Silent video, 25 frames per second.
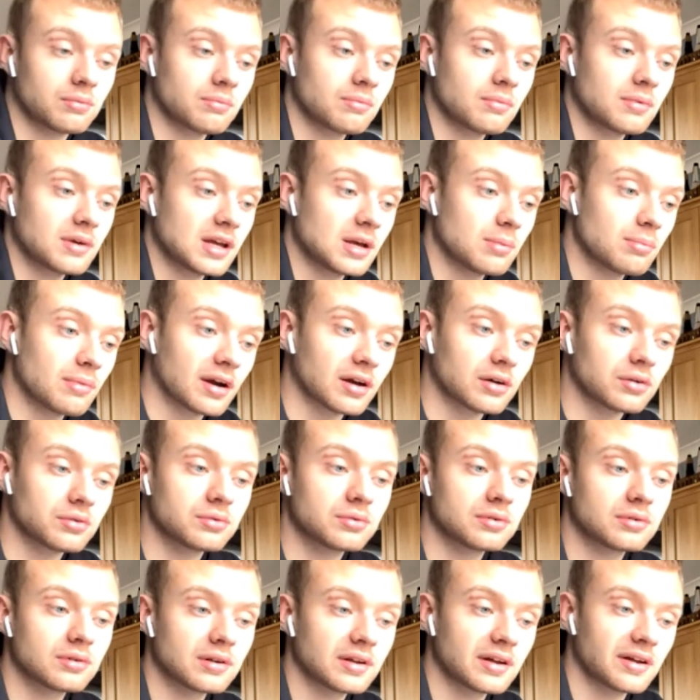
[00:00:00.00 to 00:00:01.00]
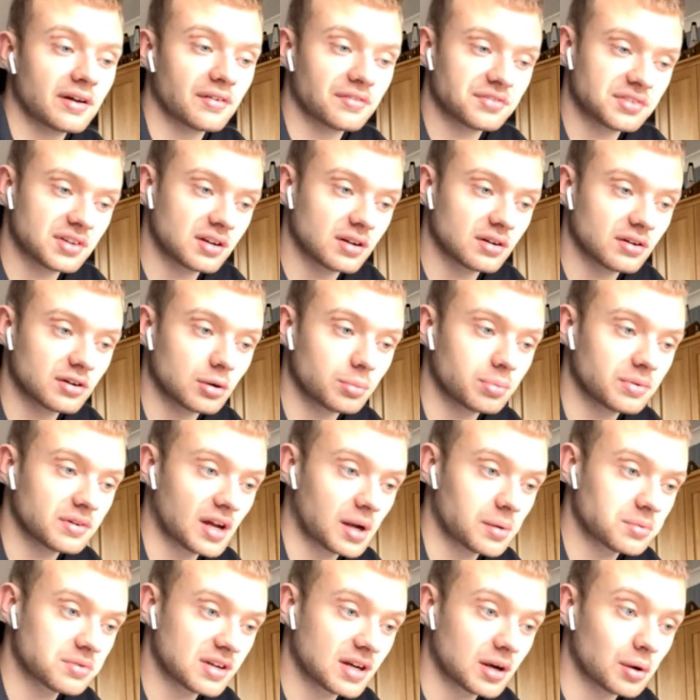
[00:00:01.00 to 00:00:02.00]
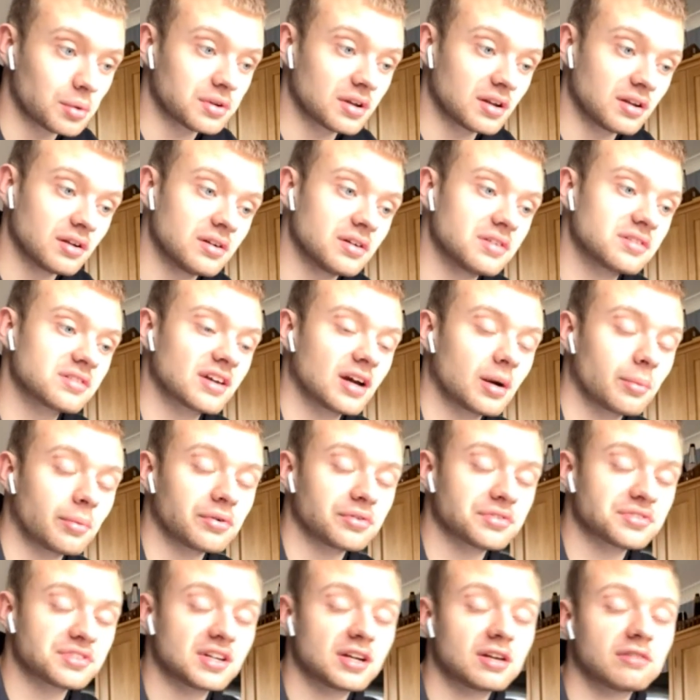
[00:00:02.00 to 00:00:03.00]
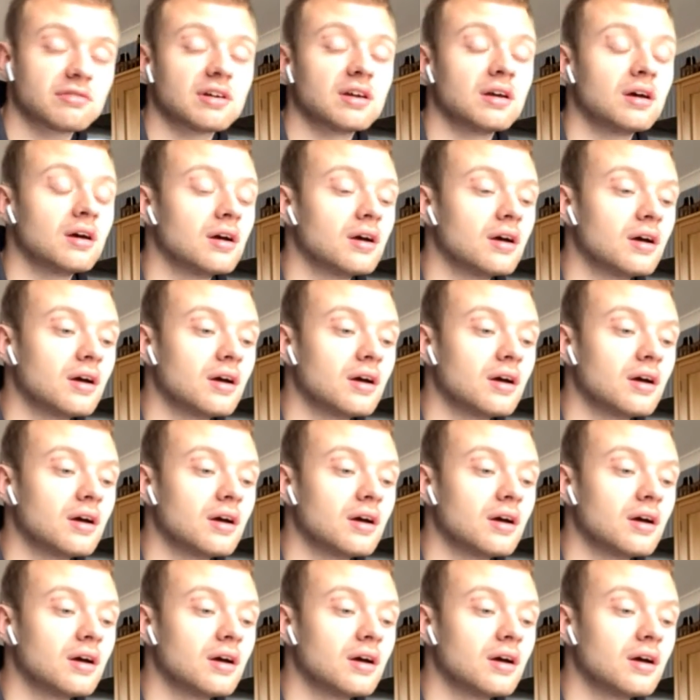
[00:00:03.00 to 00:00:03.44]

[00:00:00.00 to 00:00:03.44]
my email, and I've said it a couple of times now, Dylan, it's Gilmore Scenery.